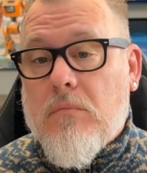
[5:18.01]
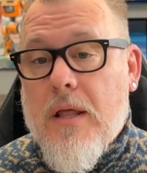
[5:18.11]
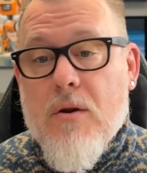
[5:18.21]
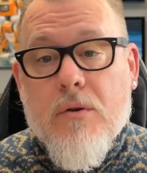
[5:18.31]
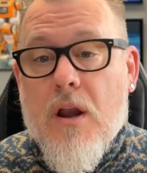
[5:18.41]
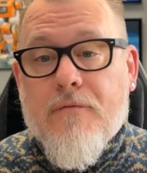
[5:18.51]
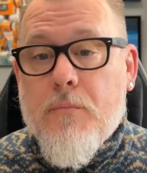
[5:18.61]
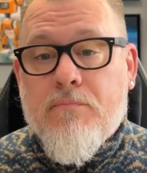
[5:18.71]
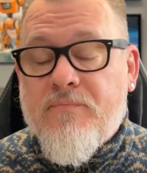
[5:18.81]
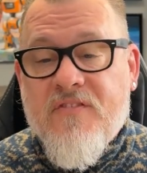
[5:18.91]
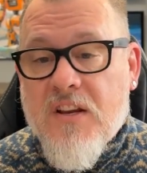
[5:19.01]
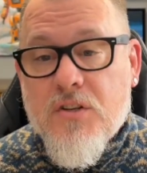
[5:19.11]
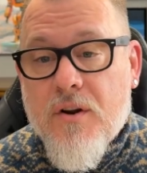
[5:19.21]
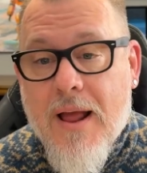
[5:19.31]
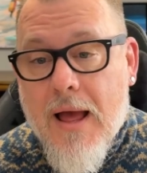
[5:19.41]
They don't care if you
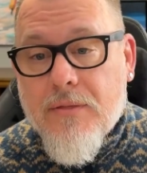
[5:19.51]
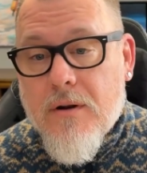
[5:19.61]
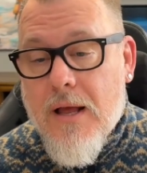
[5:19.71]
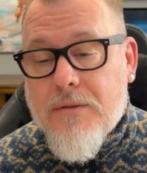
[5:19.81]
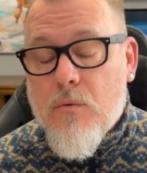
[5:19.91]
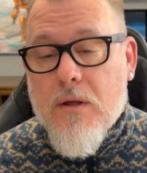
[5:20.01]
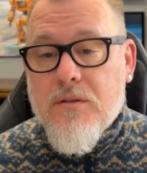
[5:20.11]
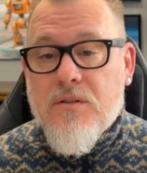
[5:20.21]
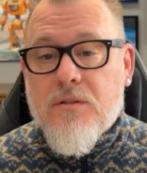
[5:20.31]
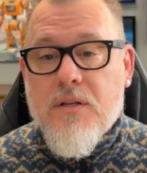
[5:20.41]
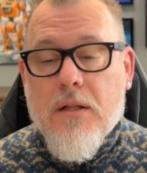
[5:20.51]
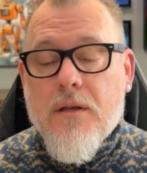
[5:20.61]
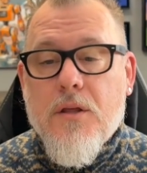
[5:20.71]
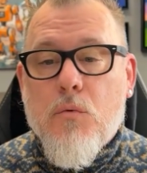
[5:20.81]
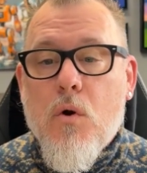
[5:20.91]
fix it or not. They're not the ones
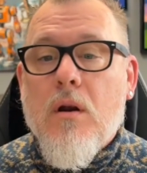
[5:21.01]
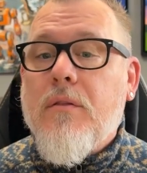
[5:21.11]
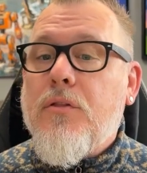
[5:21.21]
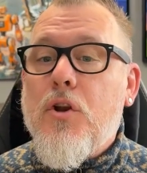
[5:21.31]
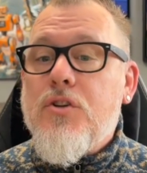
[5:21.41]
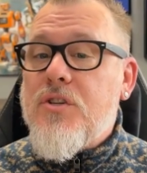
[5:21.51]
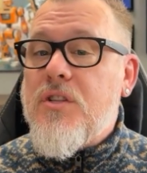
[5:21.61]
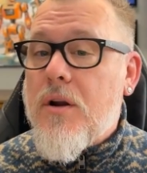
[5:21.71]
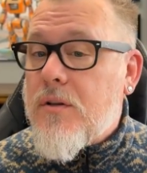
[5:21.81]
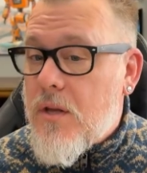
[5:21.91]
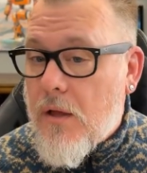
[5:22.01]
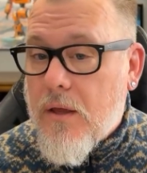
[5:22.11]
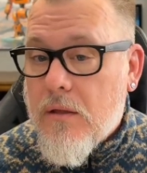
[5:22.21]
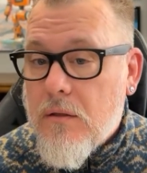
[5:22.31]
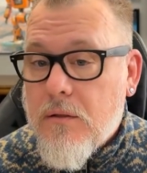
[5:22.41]
selling you the work. They're just there to tell
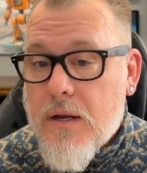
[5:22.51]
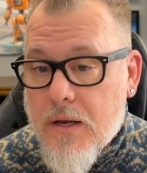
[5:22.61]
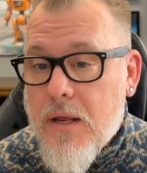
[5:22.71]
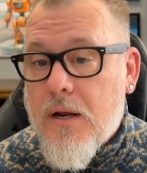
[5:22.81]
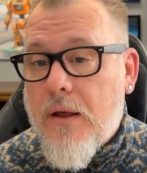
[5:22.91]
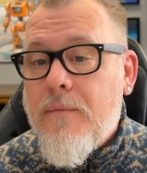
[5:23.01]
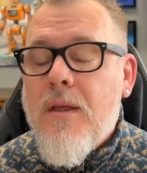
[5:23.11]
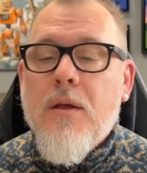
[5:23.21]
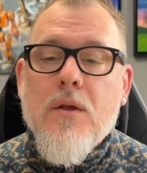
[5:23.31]
you that it needed it.